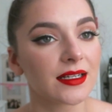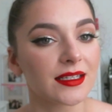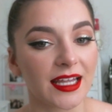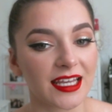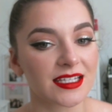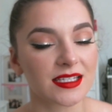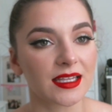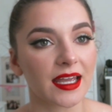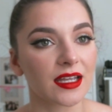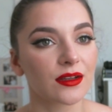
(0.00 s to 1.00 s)
Like, it's
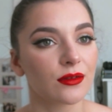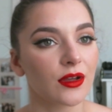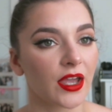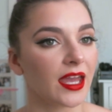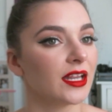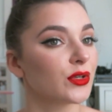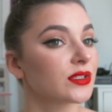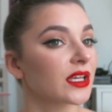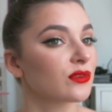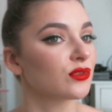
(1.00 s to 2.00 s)
like, okay, it looks
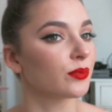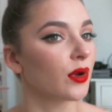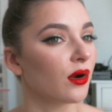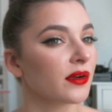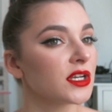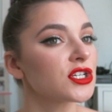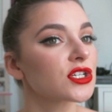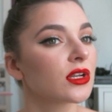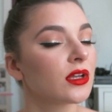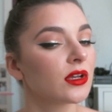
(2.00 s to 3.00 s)
like super
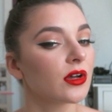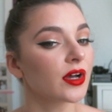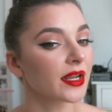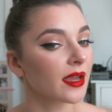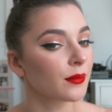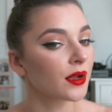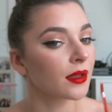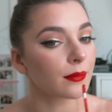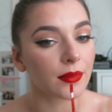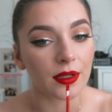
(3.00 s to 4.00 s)
orange on camera,
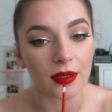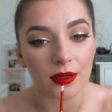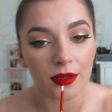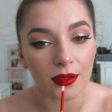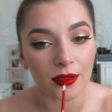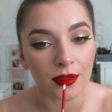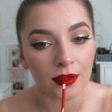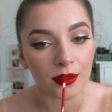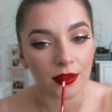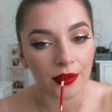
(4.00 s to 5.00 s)
but no,
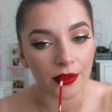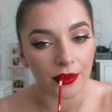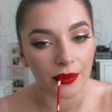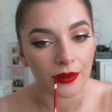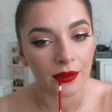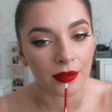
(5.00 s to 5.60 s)
no, no.